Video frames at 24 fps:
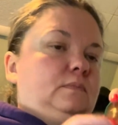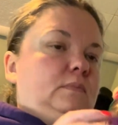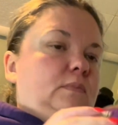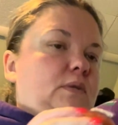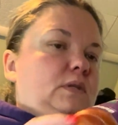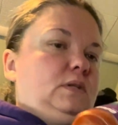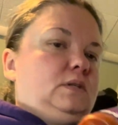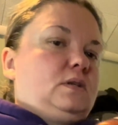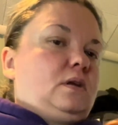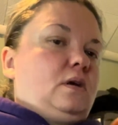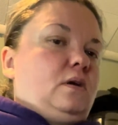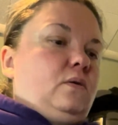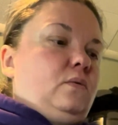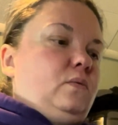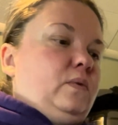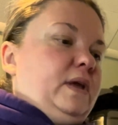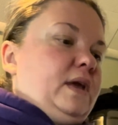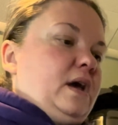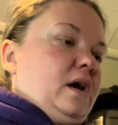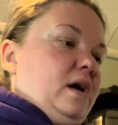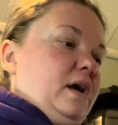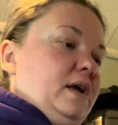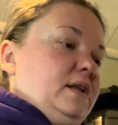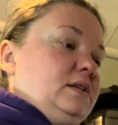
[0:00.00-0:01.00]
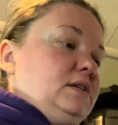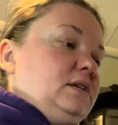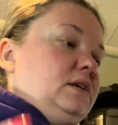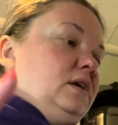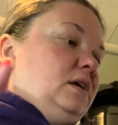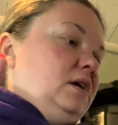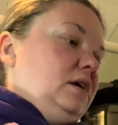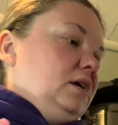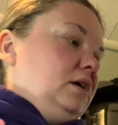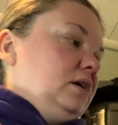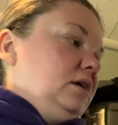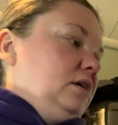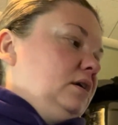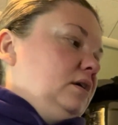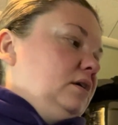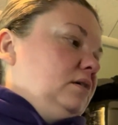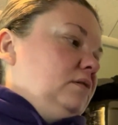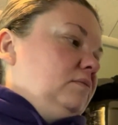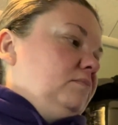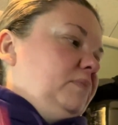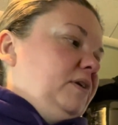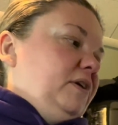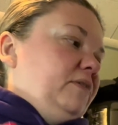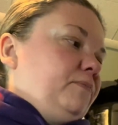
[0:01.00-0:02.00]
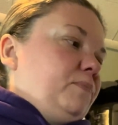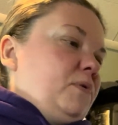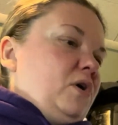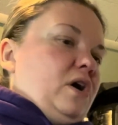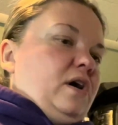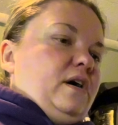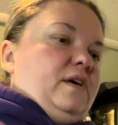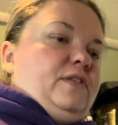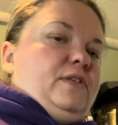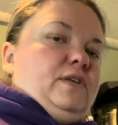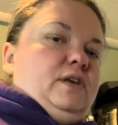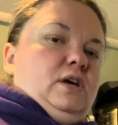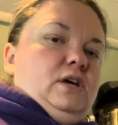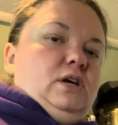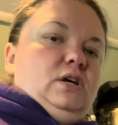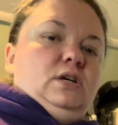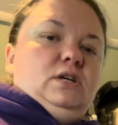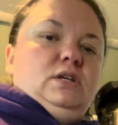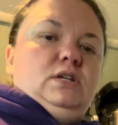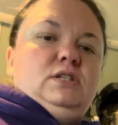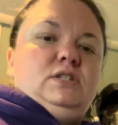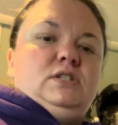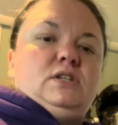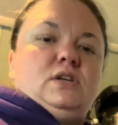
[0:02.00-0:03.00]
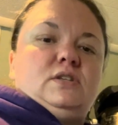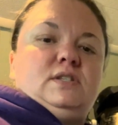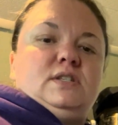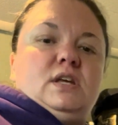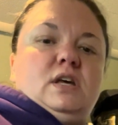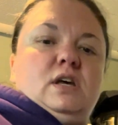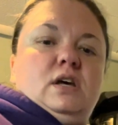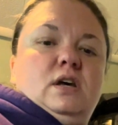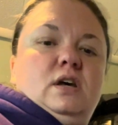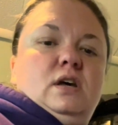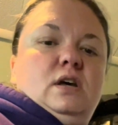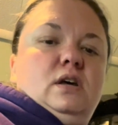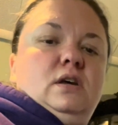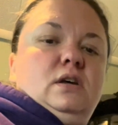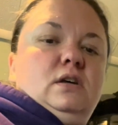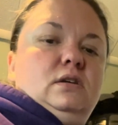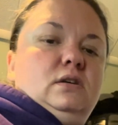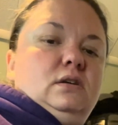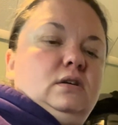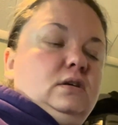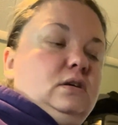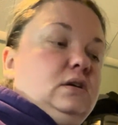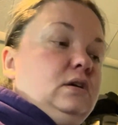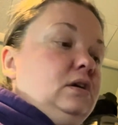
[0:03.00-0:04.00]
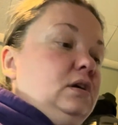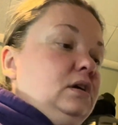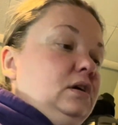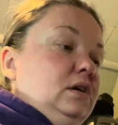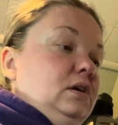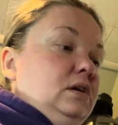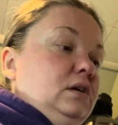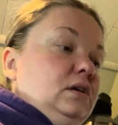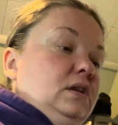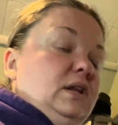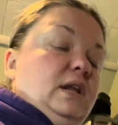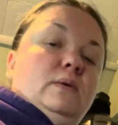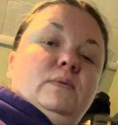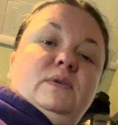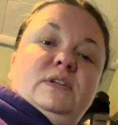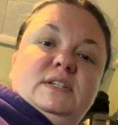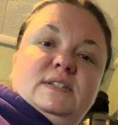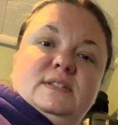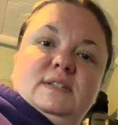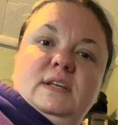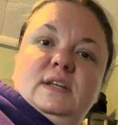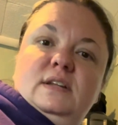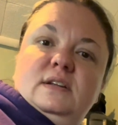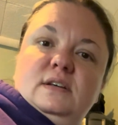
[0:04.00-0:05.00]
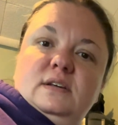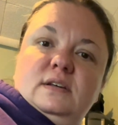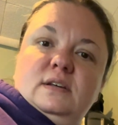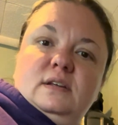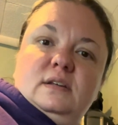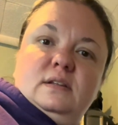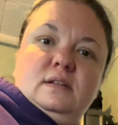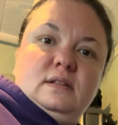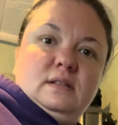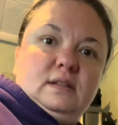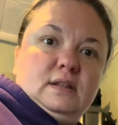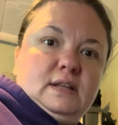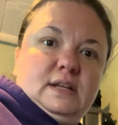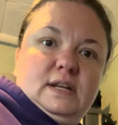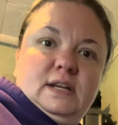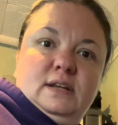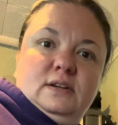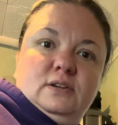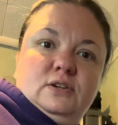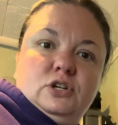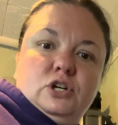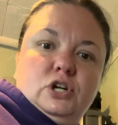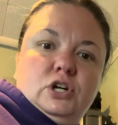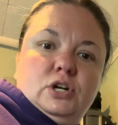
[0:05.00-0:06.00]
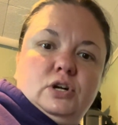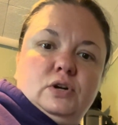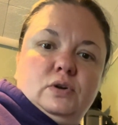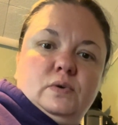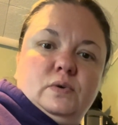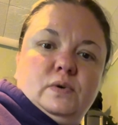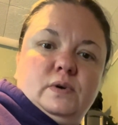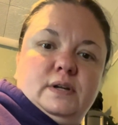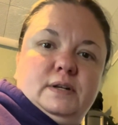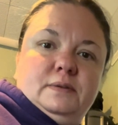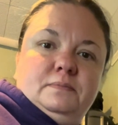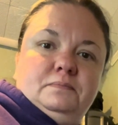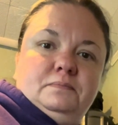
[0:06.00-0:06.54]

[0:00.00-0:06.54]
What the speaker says: So we got beef broth, salsa. Now we just need to lit it and turn it on.